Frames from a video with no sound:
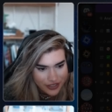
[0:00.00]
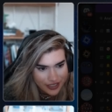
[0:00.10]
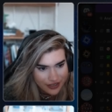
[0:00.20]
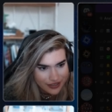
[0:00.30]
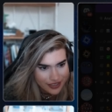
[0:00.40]

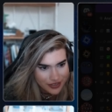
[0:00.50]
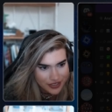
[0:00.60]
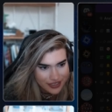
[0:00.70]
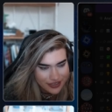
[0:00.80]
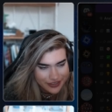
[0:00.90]
critique on
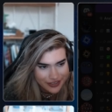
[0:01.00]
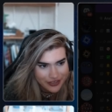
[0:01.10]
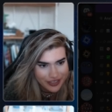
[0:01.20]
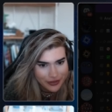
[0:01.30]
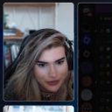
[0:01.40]
this one. It
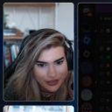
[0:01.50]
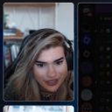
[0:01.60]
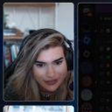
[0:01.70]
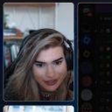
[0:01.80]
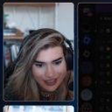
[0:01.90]
looks really cool,
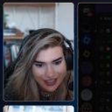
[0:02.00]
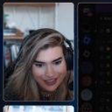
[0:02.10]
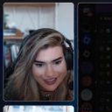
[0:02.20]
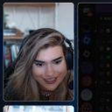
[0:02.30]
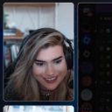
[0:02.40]
and I really
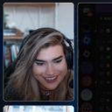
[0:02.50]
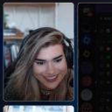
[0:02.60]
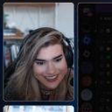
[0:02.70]
like it.